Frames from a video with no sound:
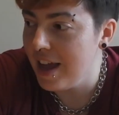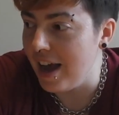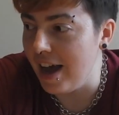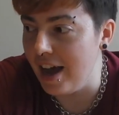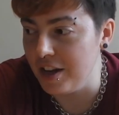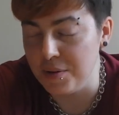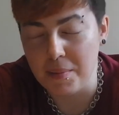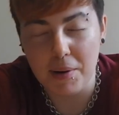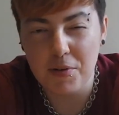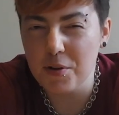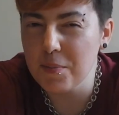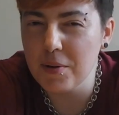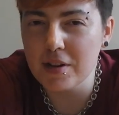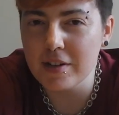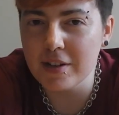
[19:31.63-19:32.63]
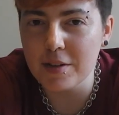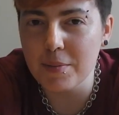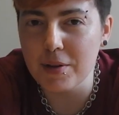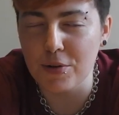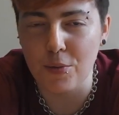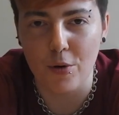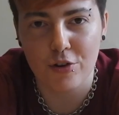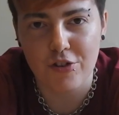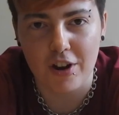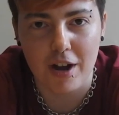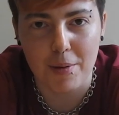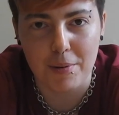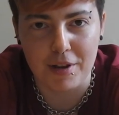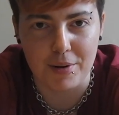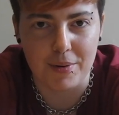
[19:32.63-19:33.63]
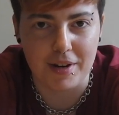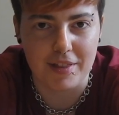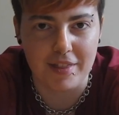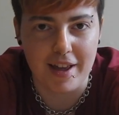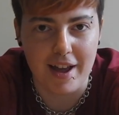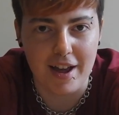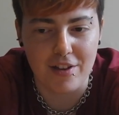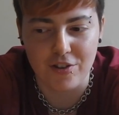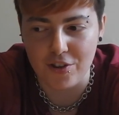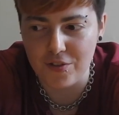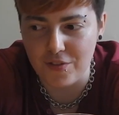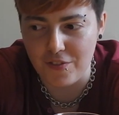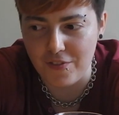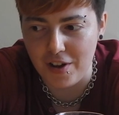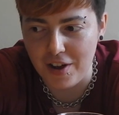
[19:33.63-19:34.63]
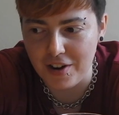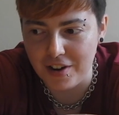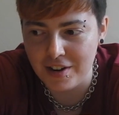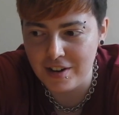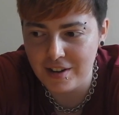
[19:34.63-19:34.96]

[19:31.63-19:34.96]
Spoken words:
and you might want to put a little bit of washing up liquid in there just for fun.